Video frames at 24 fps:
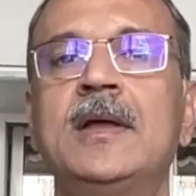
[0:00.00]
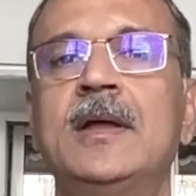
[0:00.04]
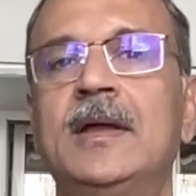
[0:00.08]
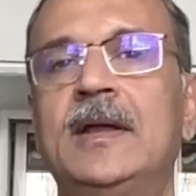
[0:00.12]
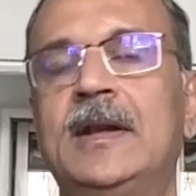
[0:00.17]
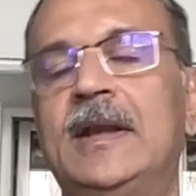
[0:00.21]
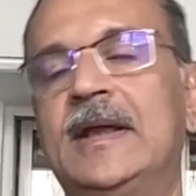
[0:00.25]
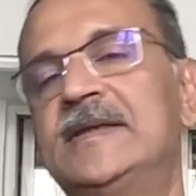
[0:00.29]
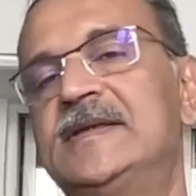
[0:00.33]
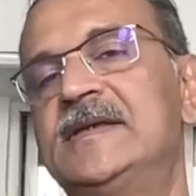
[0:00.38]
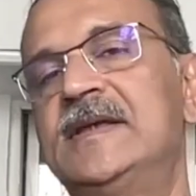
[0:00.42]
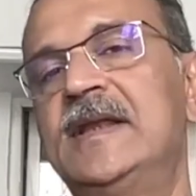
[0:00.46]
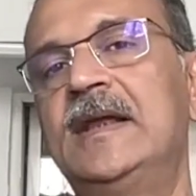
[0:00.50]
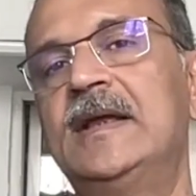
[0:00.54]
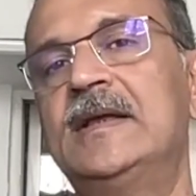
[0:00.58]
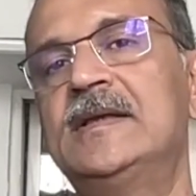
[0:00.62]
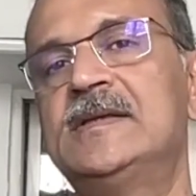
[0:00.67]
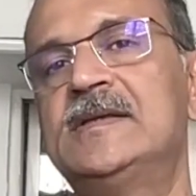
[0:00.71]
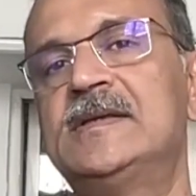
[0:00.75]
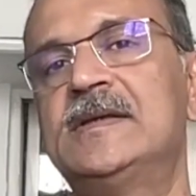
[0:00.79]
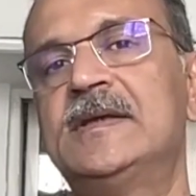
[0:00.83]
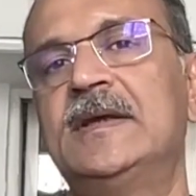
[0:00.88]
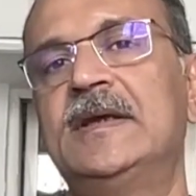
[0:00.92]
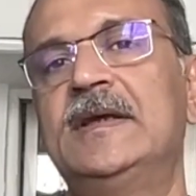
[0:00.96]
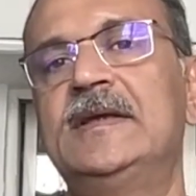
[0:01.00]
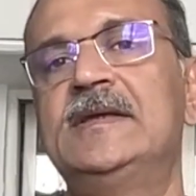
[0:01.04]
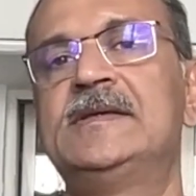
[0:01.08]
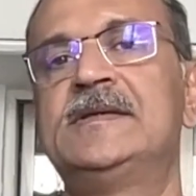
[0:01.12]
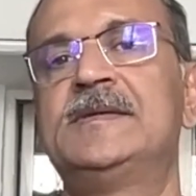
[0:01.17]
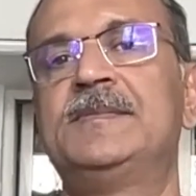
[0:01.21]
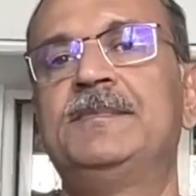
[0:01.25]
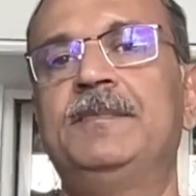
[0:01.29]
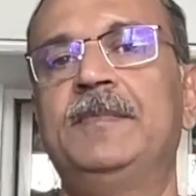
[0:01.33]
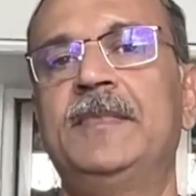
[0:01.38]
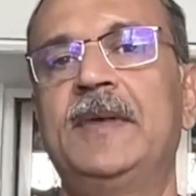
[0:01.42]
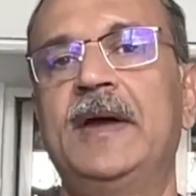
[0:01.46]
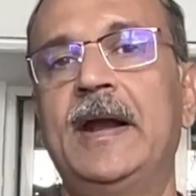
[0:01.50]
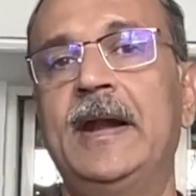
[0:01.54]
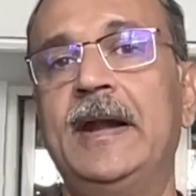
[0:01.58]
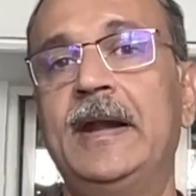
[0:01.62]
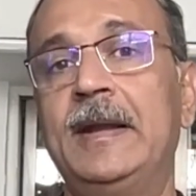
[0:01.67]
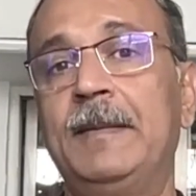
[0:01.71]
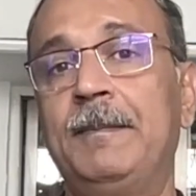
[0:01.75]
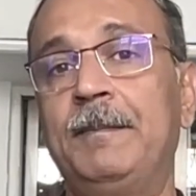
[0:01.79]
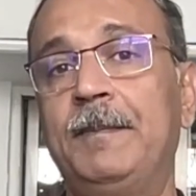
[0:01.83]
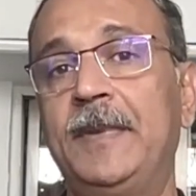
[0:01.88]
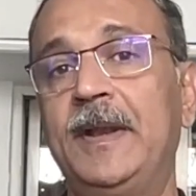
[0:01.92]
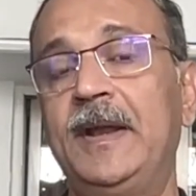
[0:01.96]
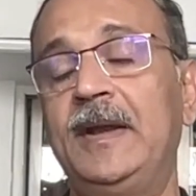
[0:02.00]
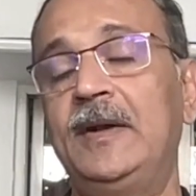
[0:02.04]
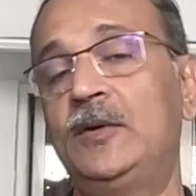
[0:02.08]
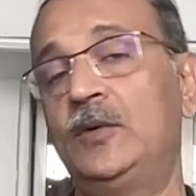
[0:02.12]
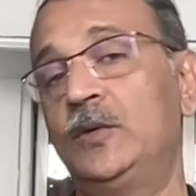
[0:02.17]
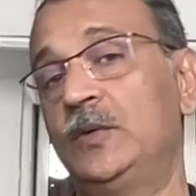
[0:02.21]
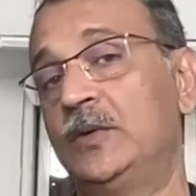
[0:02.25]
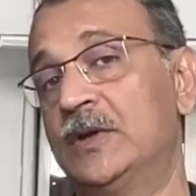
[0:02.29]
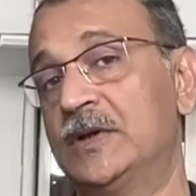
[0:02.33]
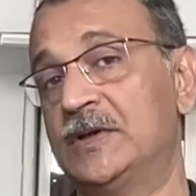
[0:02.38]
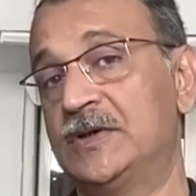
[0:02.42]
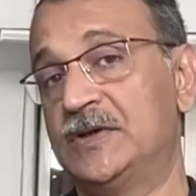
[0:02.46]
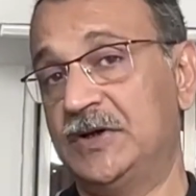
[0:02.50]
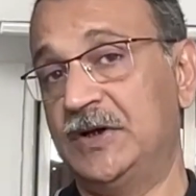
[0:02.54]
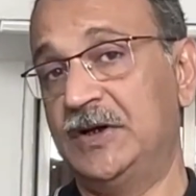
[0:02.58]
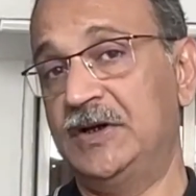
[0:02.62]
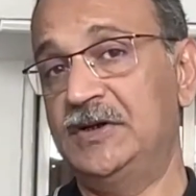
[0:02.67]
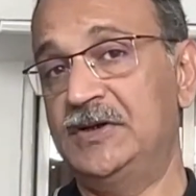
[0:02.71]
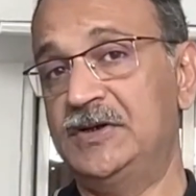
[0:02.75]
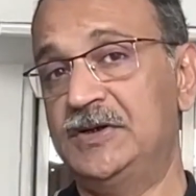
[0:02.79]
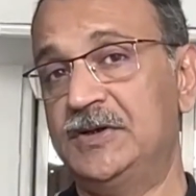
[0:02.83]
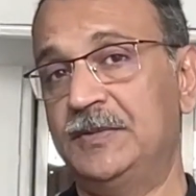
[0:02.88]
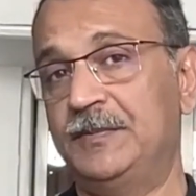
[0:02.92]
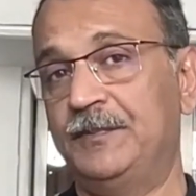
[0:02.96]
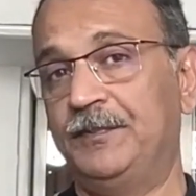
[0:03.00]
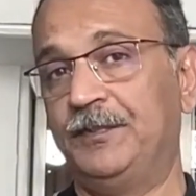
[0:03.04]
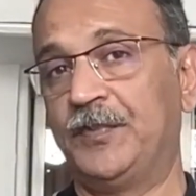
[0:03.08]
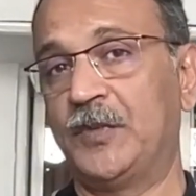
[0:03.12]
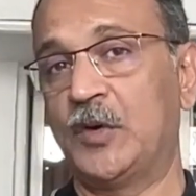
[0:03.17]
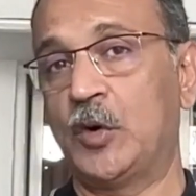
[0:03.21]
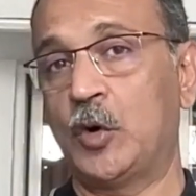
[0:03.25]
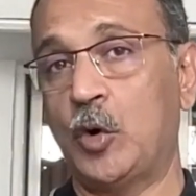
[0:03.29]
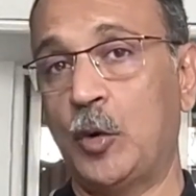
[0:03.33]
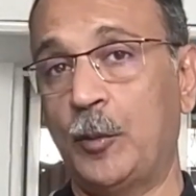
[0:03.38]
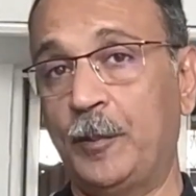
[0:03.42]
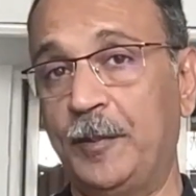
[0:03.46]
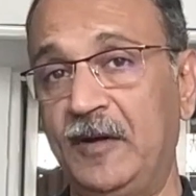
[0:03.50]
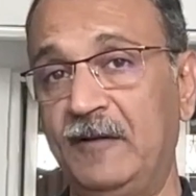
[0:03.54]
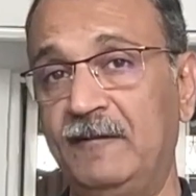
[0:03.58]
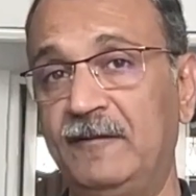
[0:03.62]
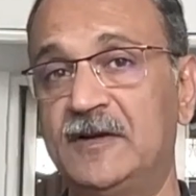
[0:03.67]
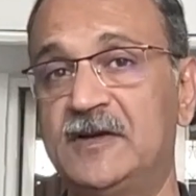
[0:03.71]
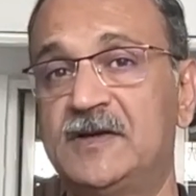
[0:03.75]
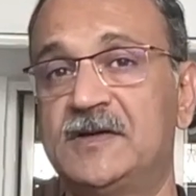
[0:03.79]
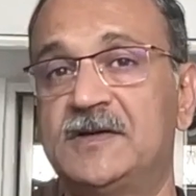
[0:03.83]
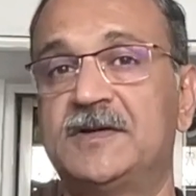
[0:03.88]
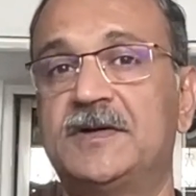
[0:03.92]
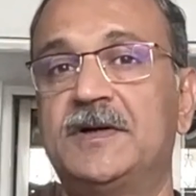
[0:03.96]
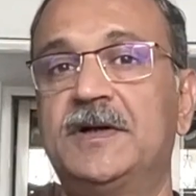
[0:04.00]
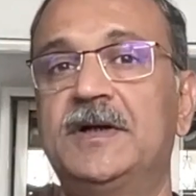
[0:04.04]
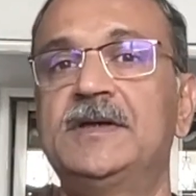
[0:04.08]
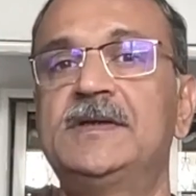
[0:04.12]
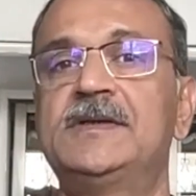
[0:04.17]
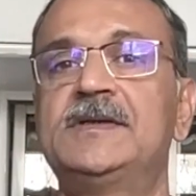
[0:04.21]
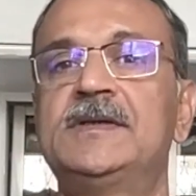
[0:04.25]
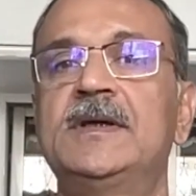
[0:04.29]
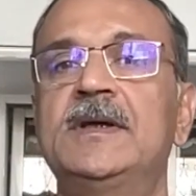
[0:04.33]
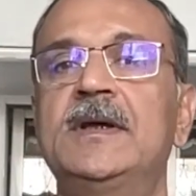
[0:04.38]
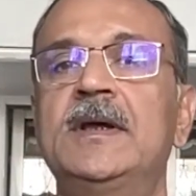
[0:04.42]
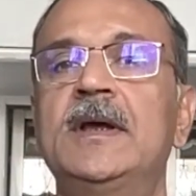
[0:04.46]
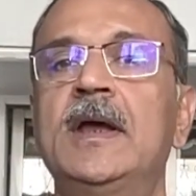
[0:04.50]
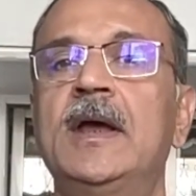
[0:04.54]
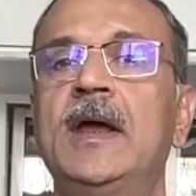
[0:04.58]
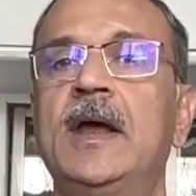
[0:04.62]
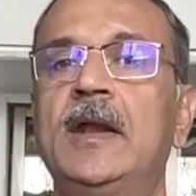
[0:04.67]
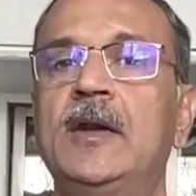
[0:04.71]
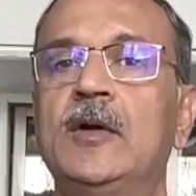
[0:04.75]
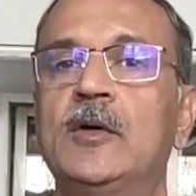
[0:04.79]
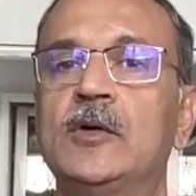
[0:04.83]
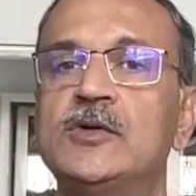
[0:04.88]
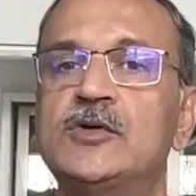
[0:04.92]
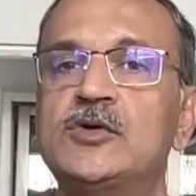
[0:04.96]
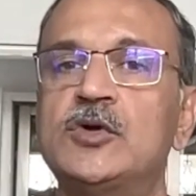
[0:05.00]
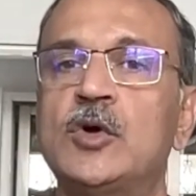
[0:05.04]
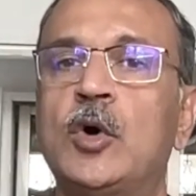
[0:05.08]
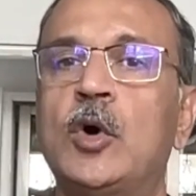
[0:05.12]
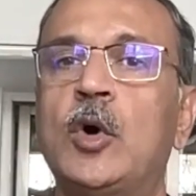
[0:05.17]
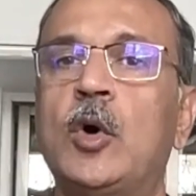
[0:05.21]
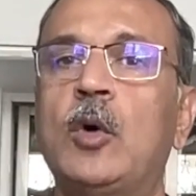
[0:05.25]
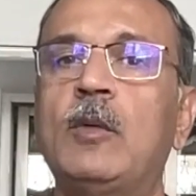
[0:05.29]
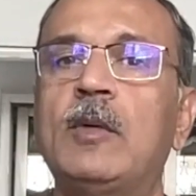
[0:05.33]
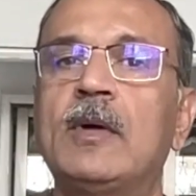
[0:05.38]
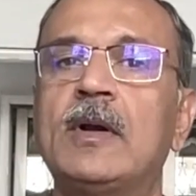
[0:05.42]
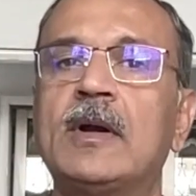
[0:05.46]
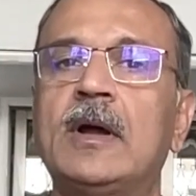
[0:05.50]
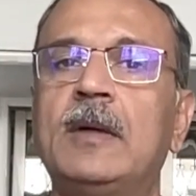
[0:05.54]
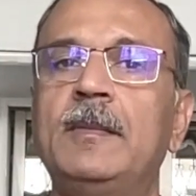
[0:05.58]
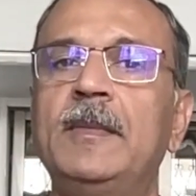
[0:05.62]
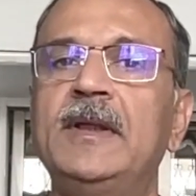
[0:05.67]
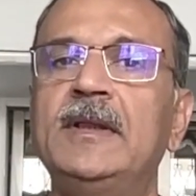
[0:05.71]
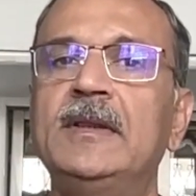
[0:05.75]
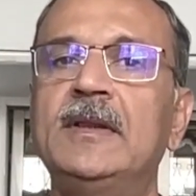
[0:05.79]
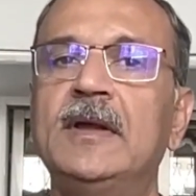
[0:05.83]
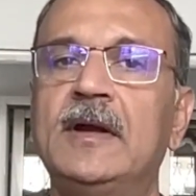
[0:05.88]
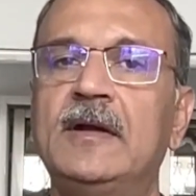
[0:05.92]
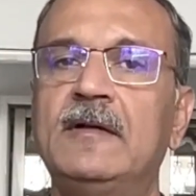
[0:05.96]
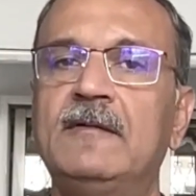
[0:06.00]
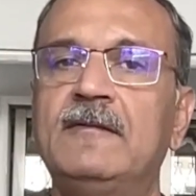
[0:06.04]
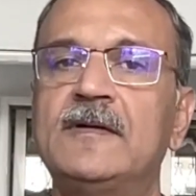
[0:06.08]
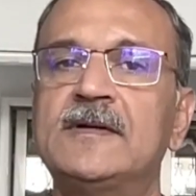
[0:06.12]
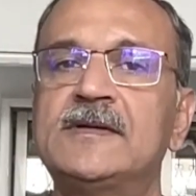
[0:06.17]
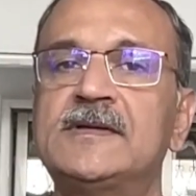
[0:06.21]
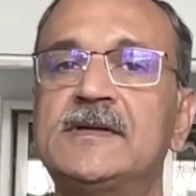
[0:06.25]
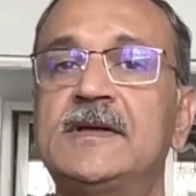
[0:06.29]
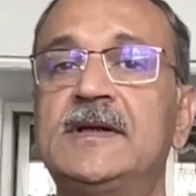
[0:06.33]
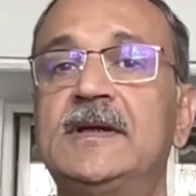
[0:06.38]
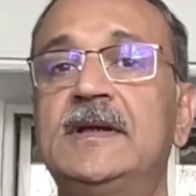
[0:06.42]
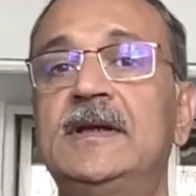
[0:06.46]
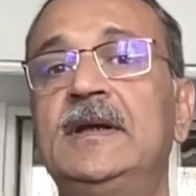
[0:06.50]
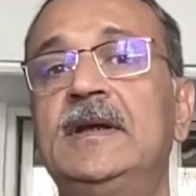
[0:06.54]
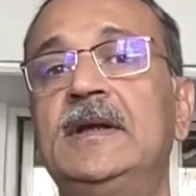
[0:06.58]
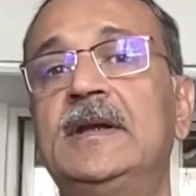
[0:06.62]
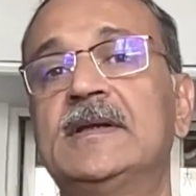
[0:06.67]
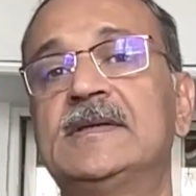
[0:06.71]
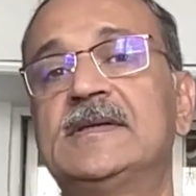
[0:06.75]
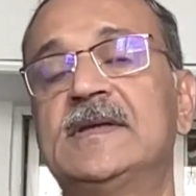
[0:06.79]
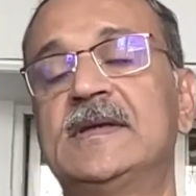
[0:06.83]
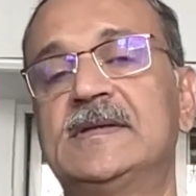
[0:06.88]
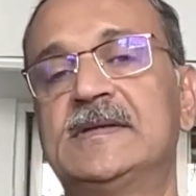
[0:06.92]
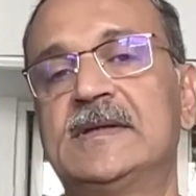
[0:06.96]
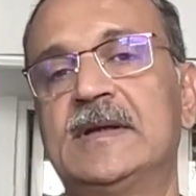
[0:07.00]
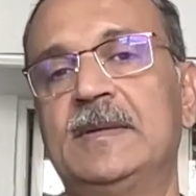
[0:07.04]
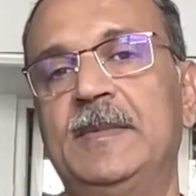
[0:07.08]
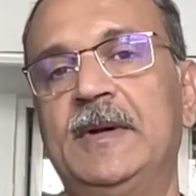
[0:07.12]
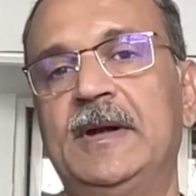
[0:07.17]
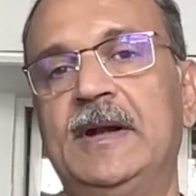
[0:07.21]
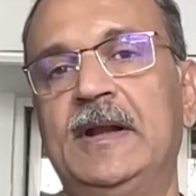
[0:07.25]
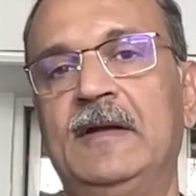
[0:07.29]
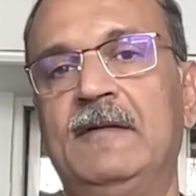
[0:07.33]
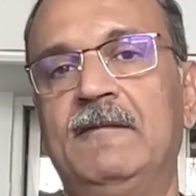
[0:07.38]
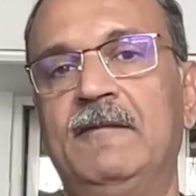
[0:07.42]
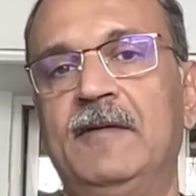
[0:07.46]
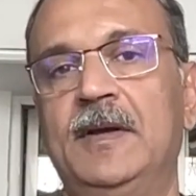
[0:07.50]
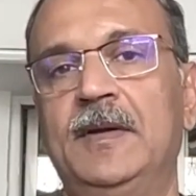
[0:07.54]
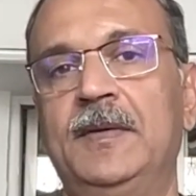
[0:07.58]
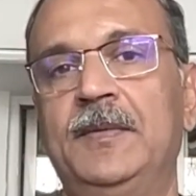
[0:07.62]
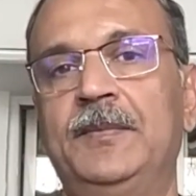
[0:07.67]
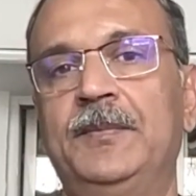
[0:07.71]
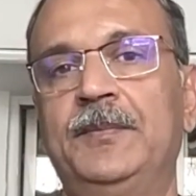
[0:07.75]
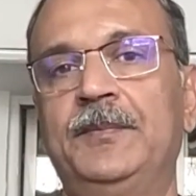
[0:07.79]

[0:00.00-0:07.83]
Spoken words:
Resilience is adapting to the change, coping with stress, and also overcoming the adversity in a systematic way.